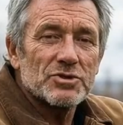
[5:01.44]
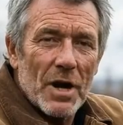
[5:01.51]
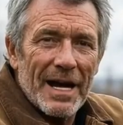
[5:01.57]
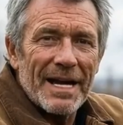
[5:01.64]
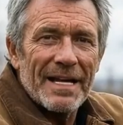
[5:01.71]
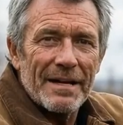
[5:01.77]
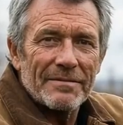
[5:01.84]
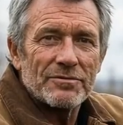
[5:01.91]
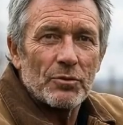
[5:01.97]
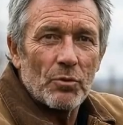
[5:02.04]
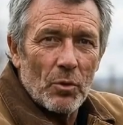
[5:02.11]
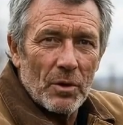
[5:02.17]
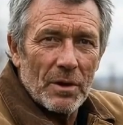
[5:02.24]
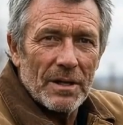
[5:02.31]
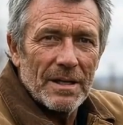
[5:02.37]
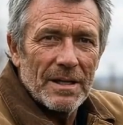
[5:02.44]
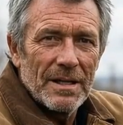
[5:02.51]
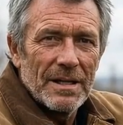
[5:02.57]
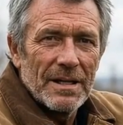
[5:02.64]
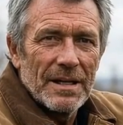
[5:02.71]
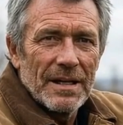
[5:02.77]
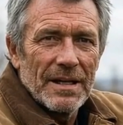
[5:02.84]
dry enough to work.
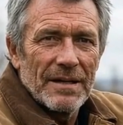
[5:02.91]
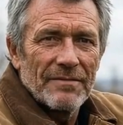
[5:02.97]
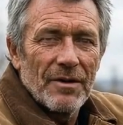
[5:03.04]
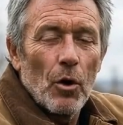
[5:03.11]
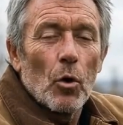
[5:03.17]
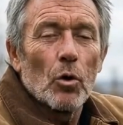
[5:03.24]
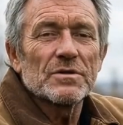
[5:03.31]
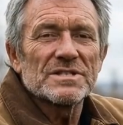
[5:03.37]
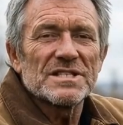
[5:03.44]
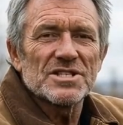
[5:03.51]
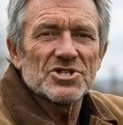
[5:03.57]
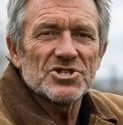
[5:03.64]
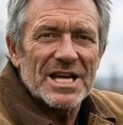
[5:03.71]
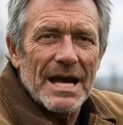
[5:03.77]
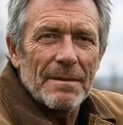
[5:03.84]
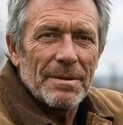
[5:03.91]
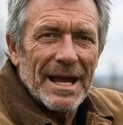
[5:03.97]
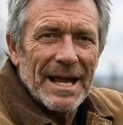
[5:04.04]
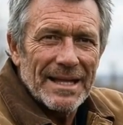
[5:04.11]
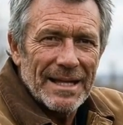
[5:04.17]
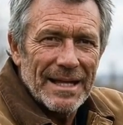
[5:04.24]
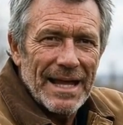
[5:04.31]
If it holds its shape
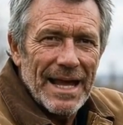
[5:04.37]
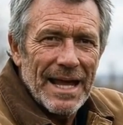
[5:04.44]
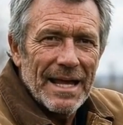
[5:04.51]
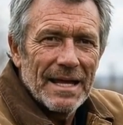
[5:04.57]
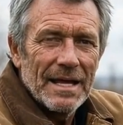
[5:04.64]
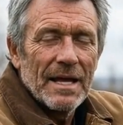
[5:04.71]
like clay,